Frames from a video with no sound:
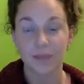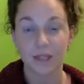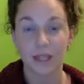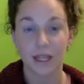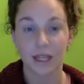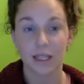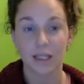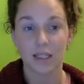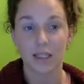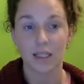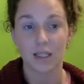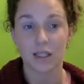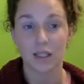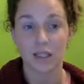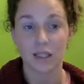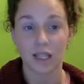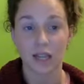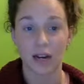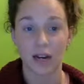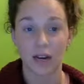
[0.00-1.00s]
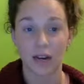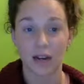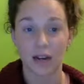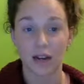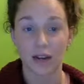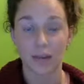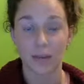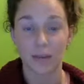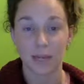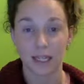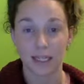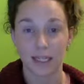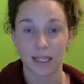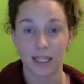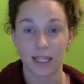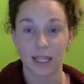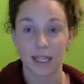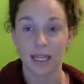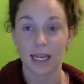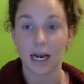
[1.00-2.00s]
And doTERRA
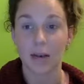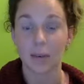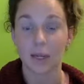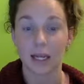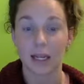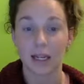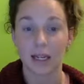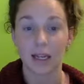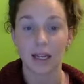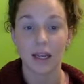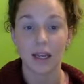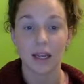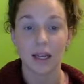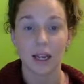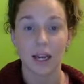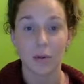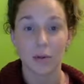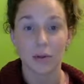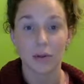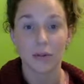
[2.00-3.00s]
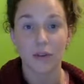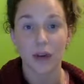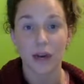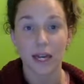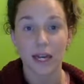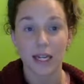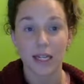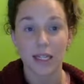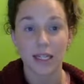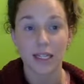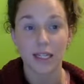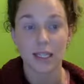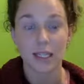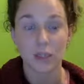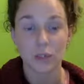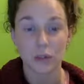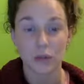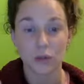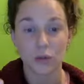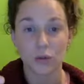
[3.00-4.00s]
basically come in and provide a
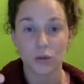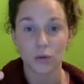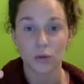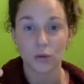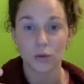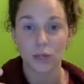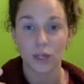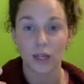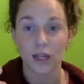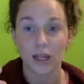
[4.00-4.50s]
tool